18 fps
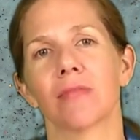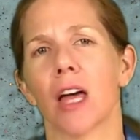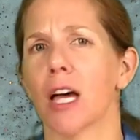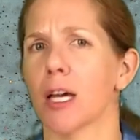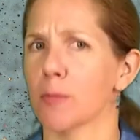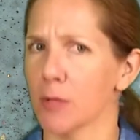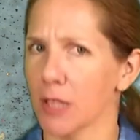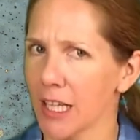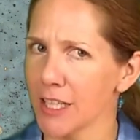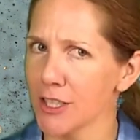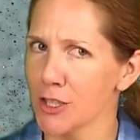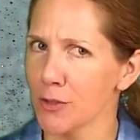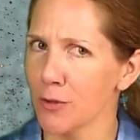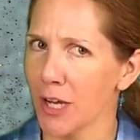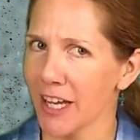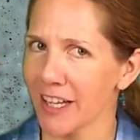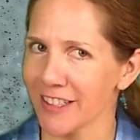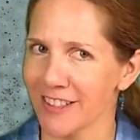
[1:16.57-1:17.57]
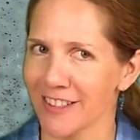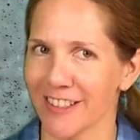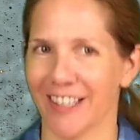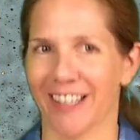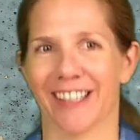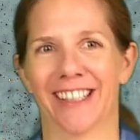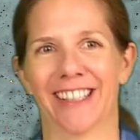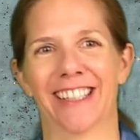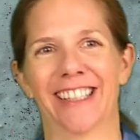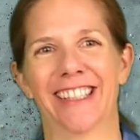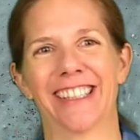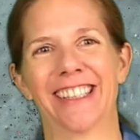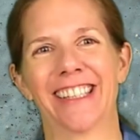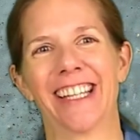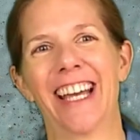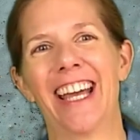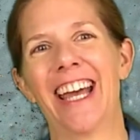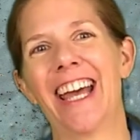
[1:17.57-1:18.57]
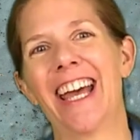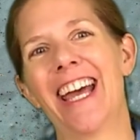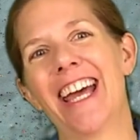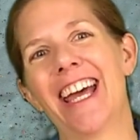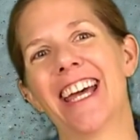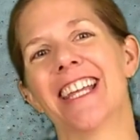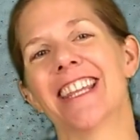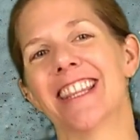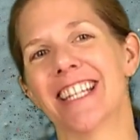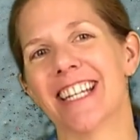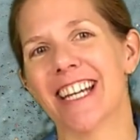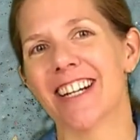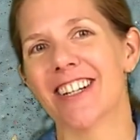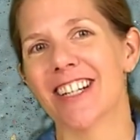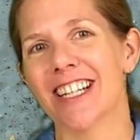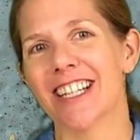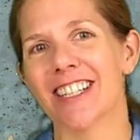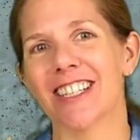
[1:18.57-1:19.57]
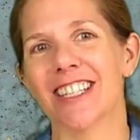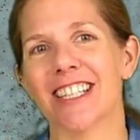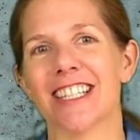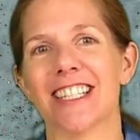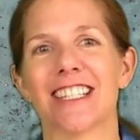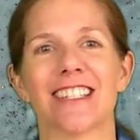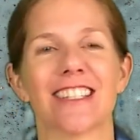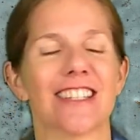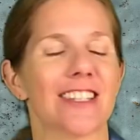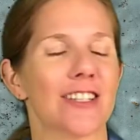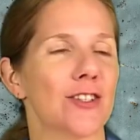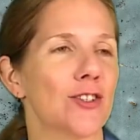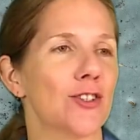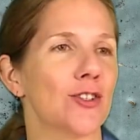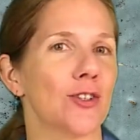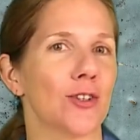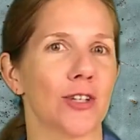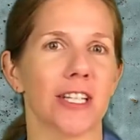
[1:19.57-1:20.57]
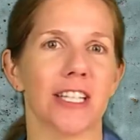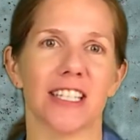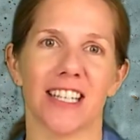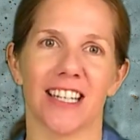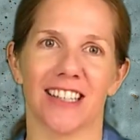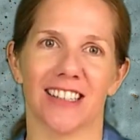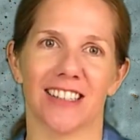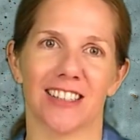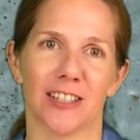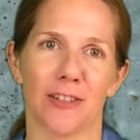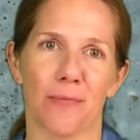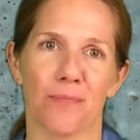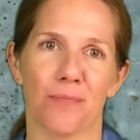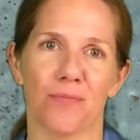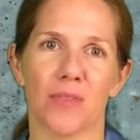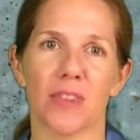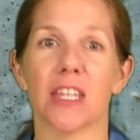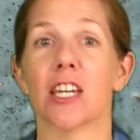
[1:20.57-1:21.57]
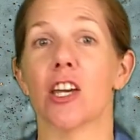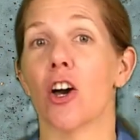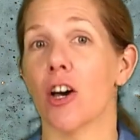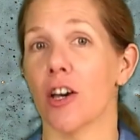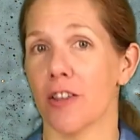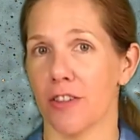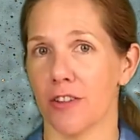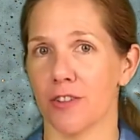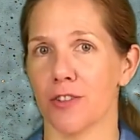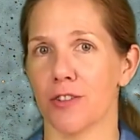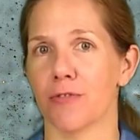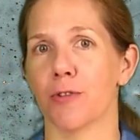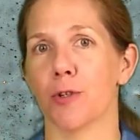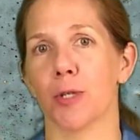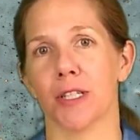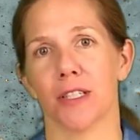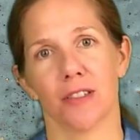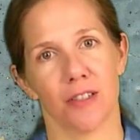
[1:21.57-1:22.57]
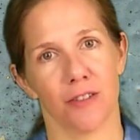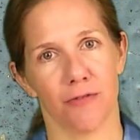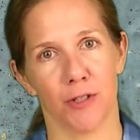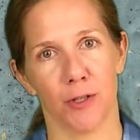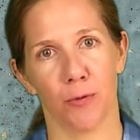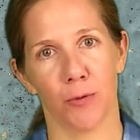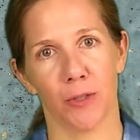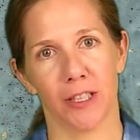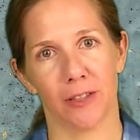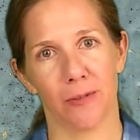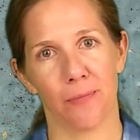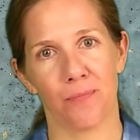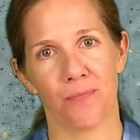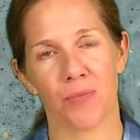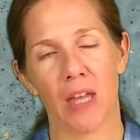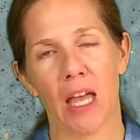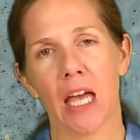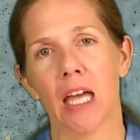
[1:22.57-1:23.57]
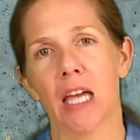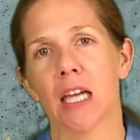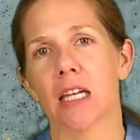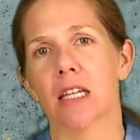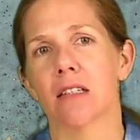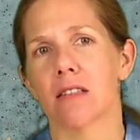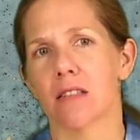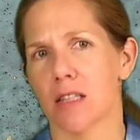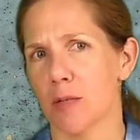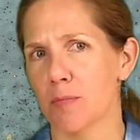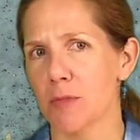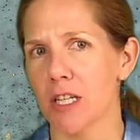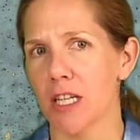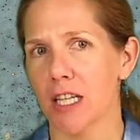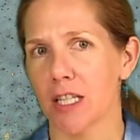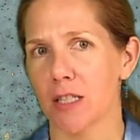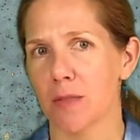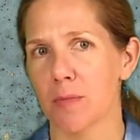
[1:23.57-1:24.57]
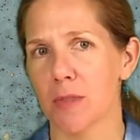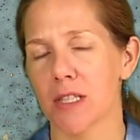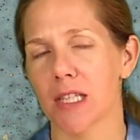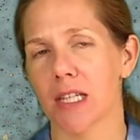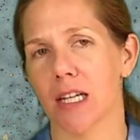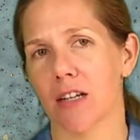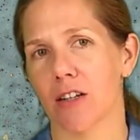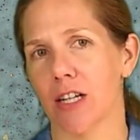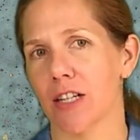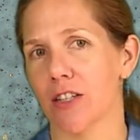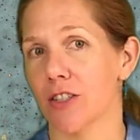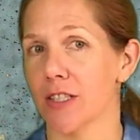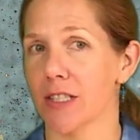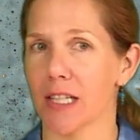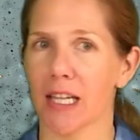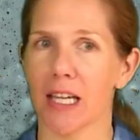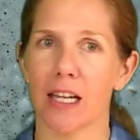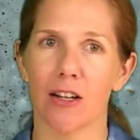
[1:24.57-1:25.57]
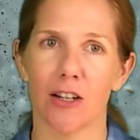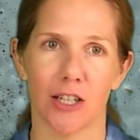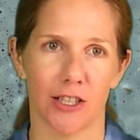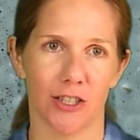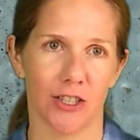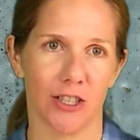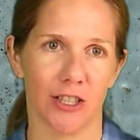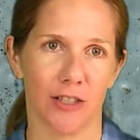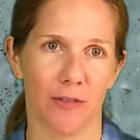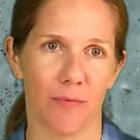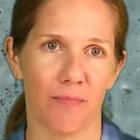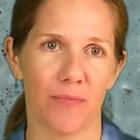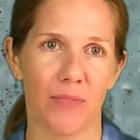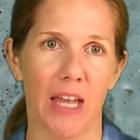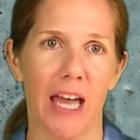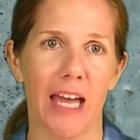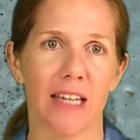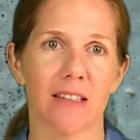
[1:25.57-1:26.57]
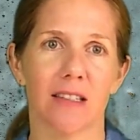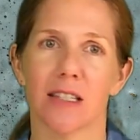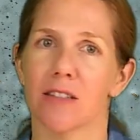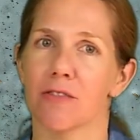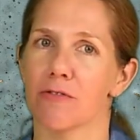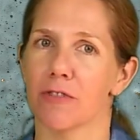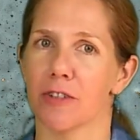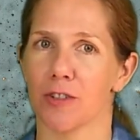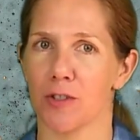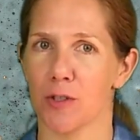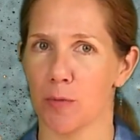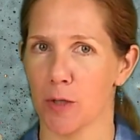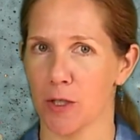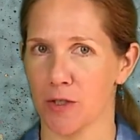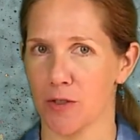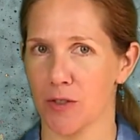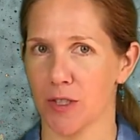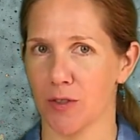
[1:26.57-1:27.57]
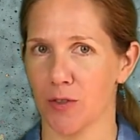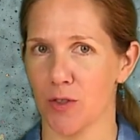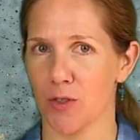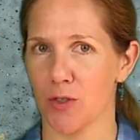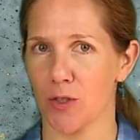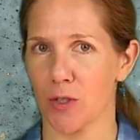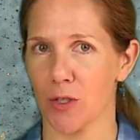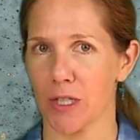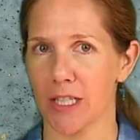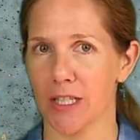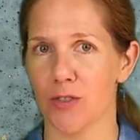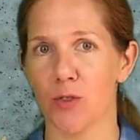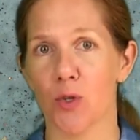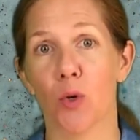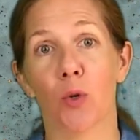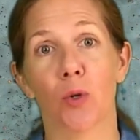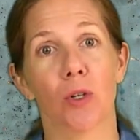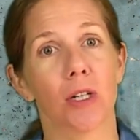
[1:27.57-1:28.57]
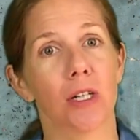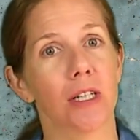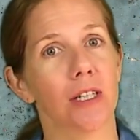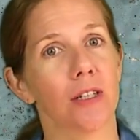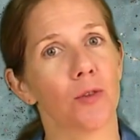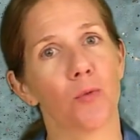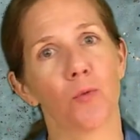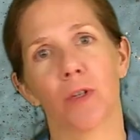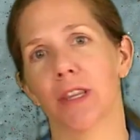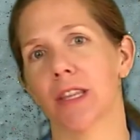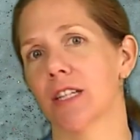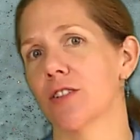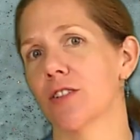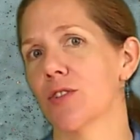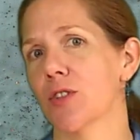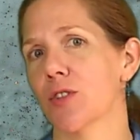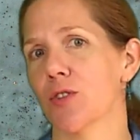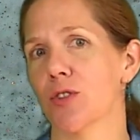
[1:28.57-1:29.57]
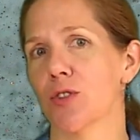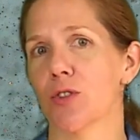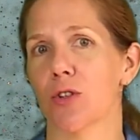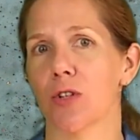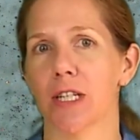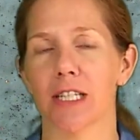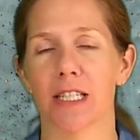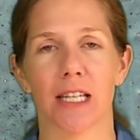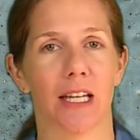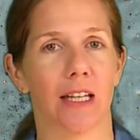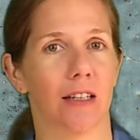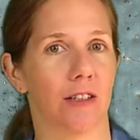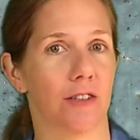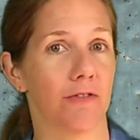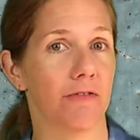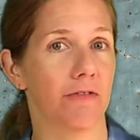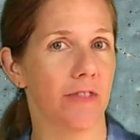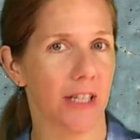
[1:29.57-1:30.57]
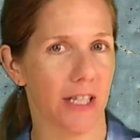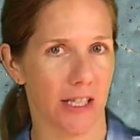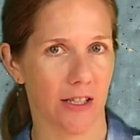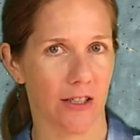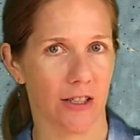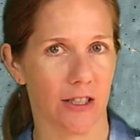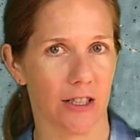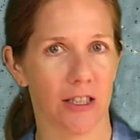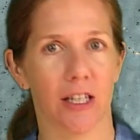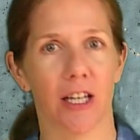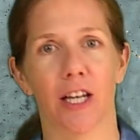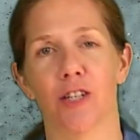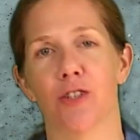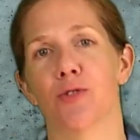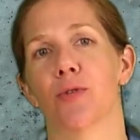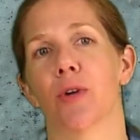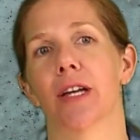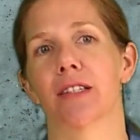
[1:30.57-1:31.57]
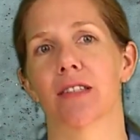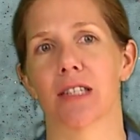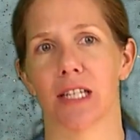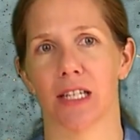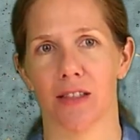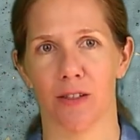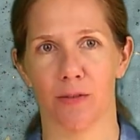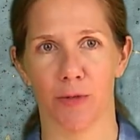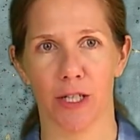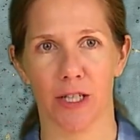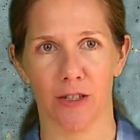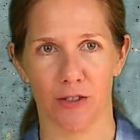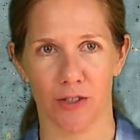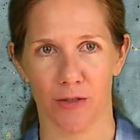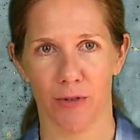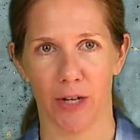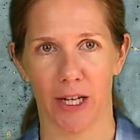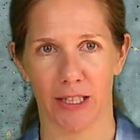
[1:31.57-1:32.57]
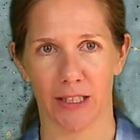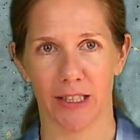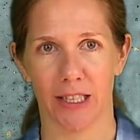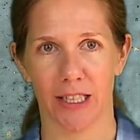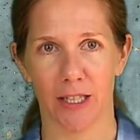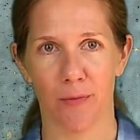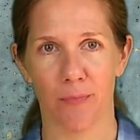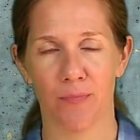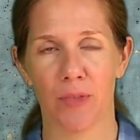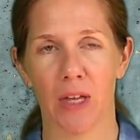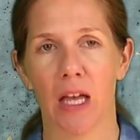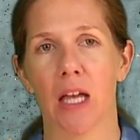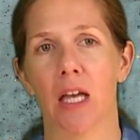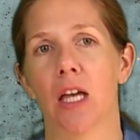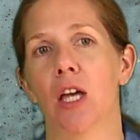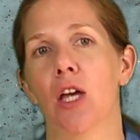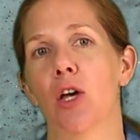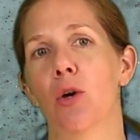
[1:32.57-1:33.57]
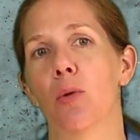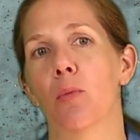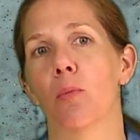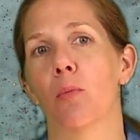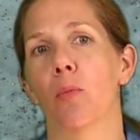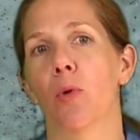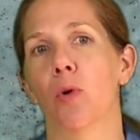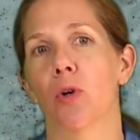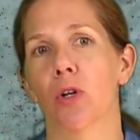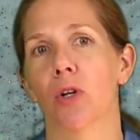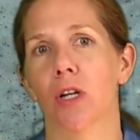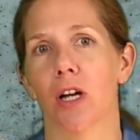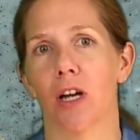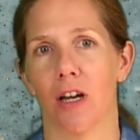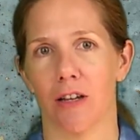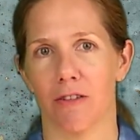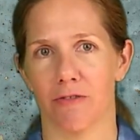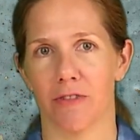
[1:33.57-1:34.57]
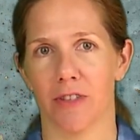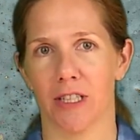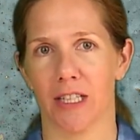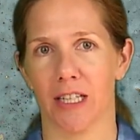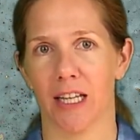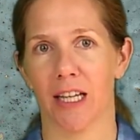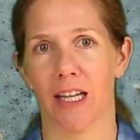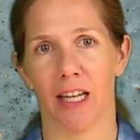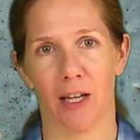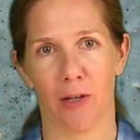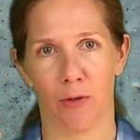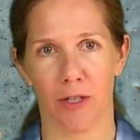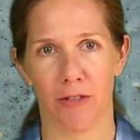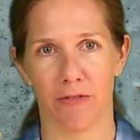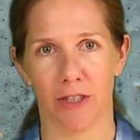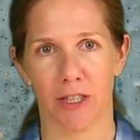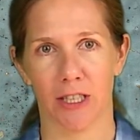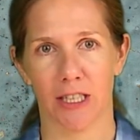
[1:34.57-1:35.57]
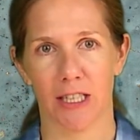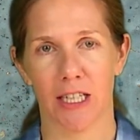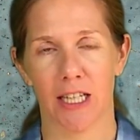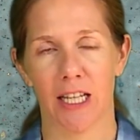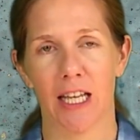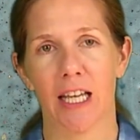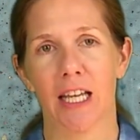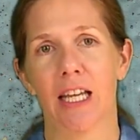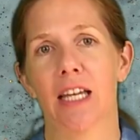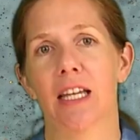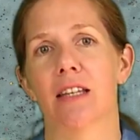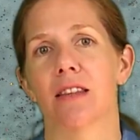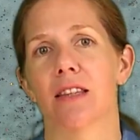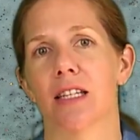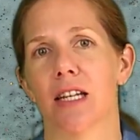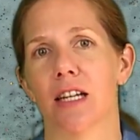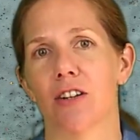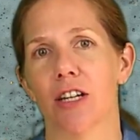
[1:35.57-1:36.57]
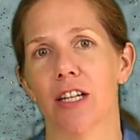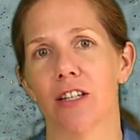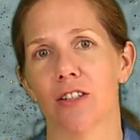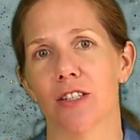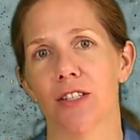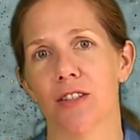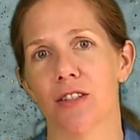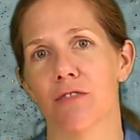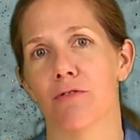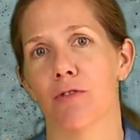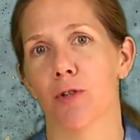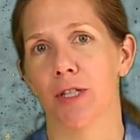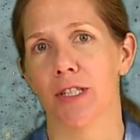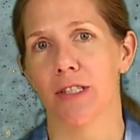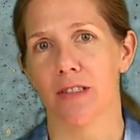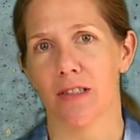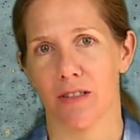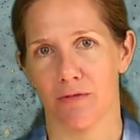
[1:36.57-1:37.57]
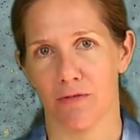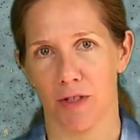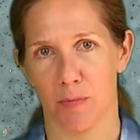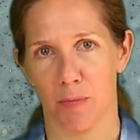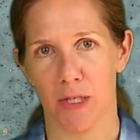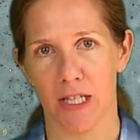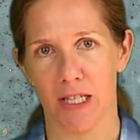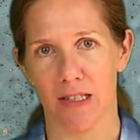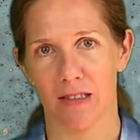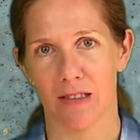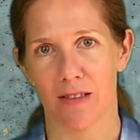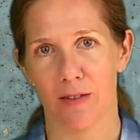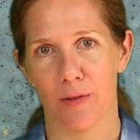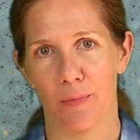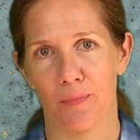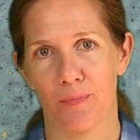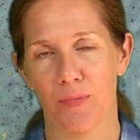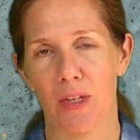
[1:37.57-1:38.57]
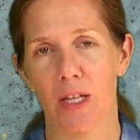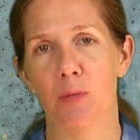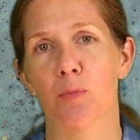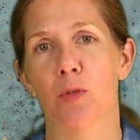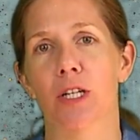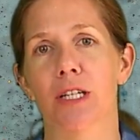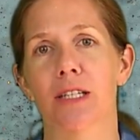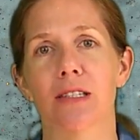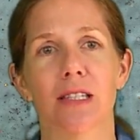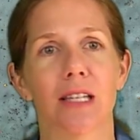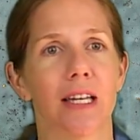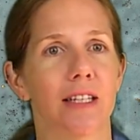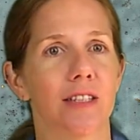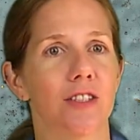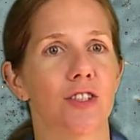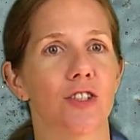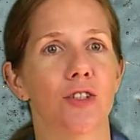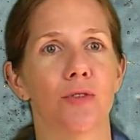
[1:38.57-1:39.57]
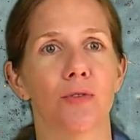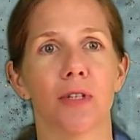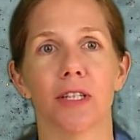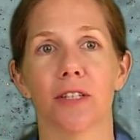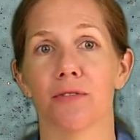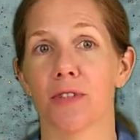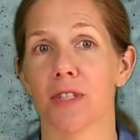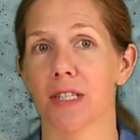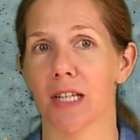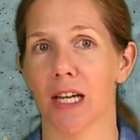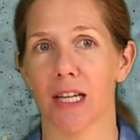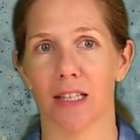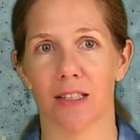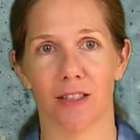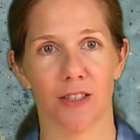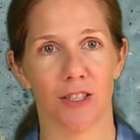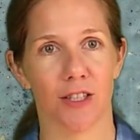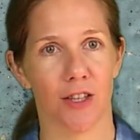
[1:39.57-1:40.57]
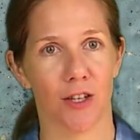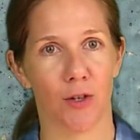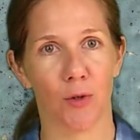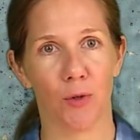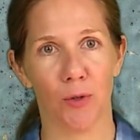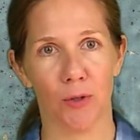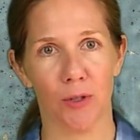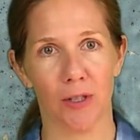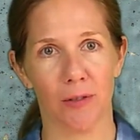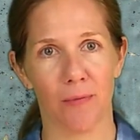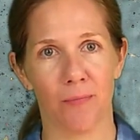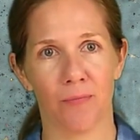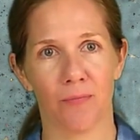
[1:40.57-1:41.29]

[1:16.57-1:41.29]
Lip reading: I'm glad you asked. The narrator is the storyteller, the author's voice, if you will. Sometimes the narrator is a character, as in first-person stories, or when there's a storyteller figure addressing the reader directly. More often, however, the narrator is the voice of the piece. It brings continuity of style to the whole.